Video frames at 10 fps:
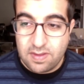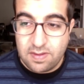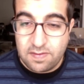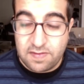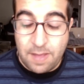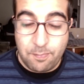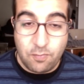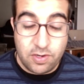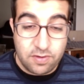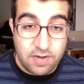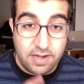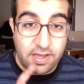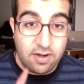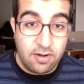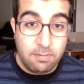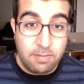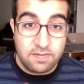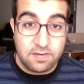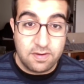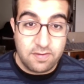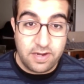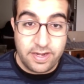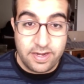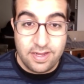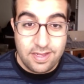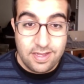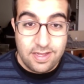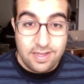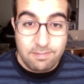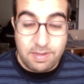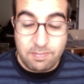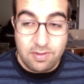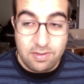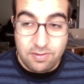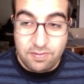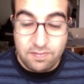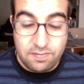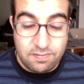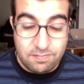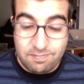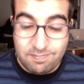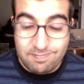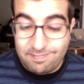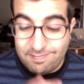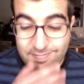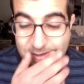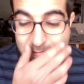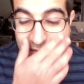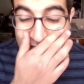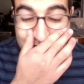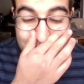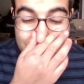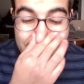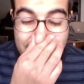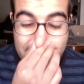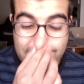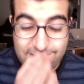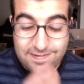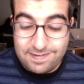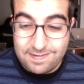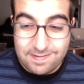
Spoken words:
Except when you're trying to get on a bus or a train, people lose their minds. It's just,